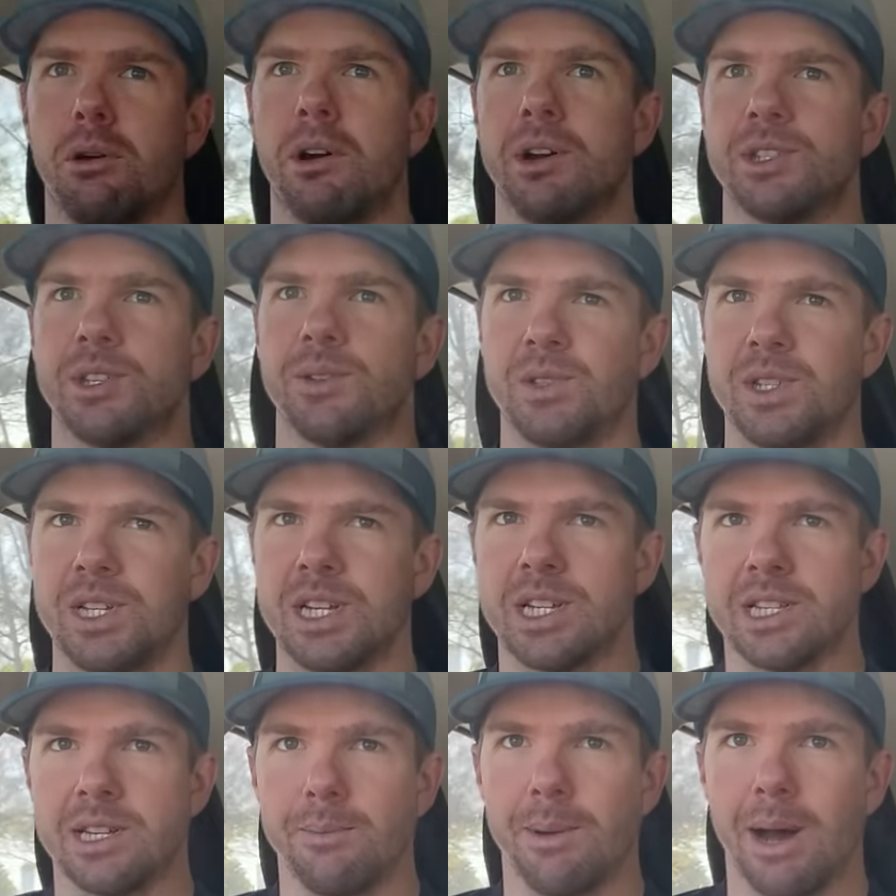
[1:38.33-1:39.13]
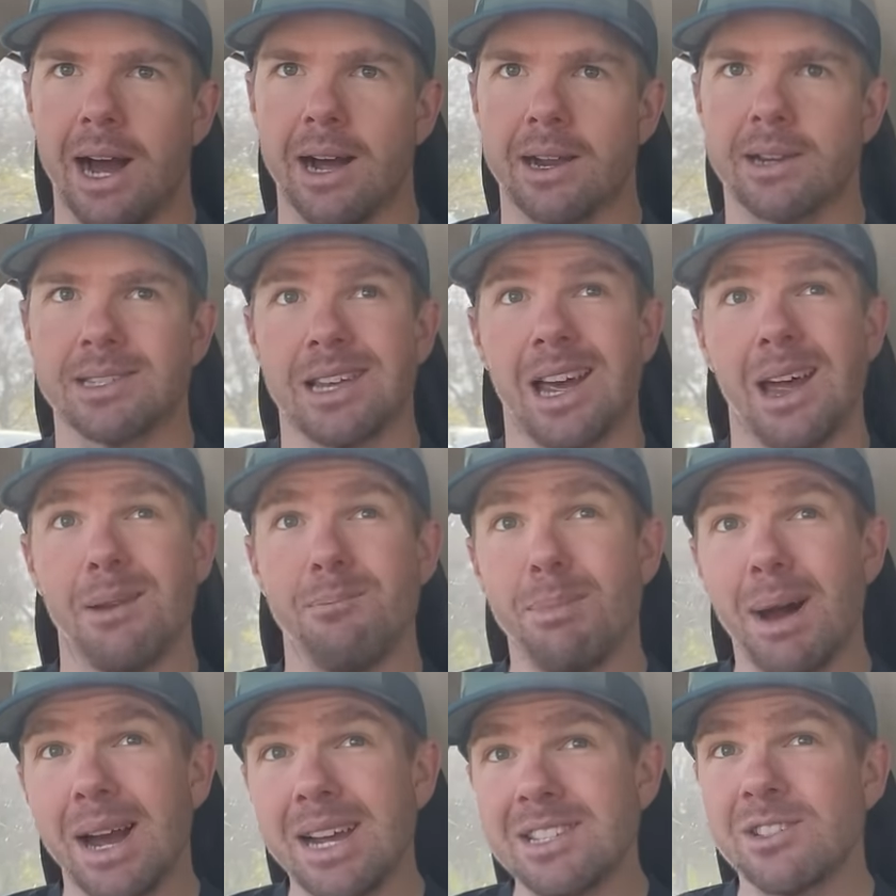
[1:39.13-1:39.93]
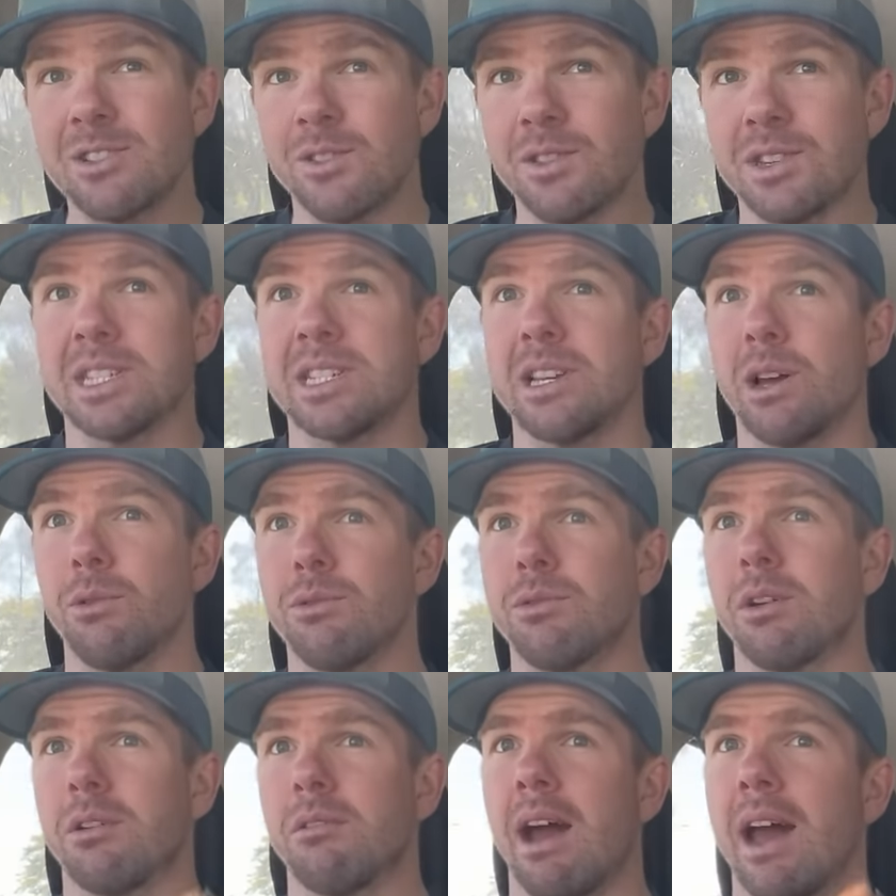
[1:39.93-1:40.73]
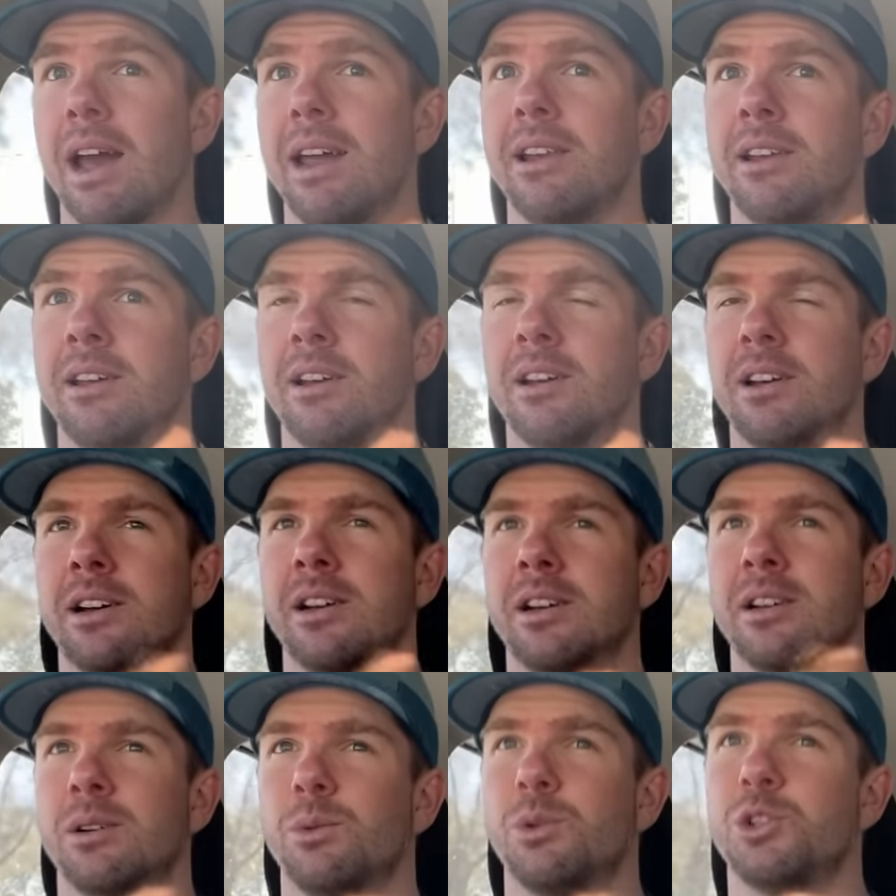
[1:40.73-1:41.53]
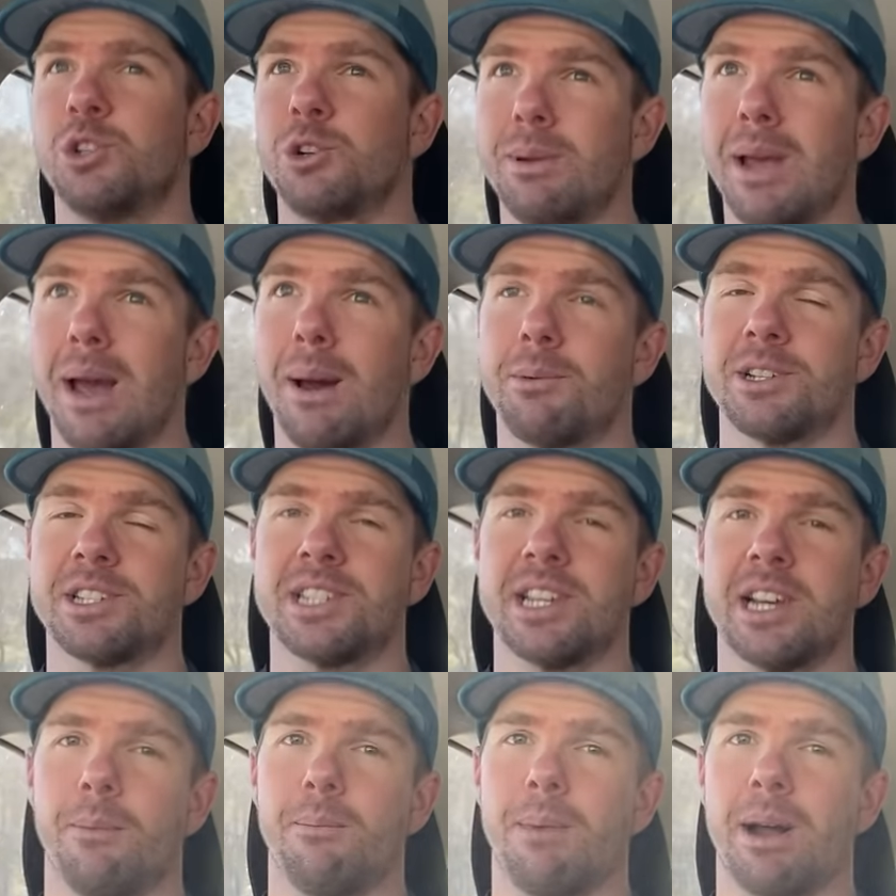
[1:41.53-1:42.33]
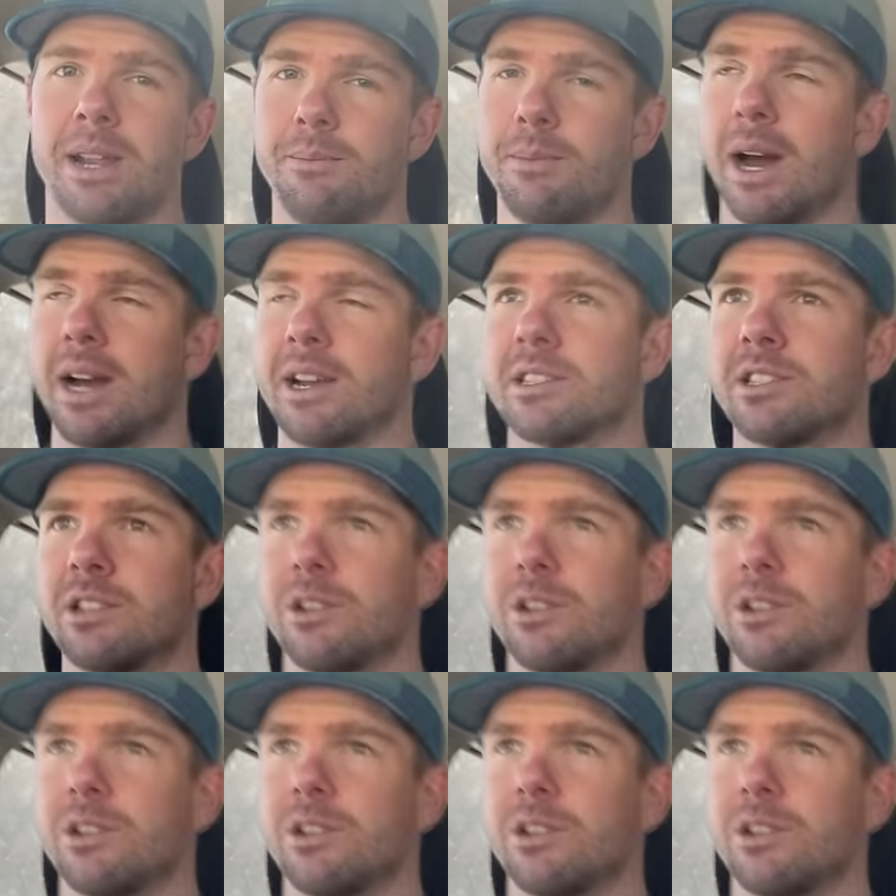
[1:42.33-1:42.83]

price of 60 bucks. And based on the sell through rate, we should be able to see our money back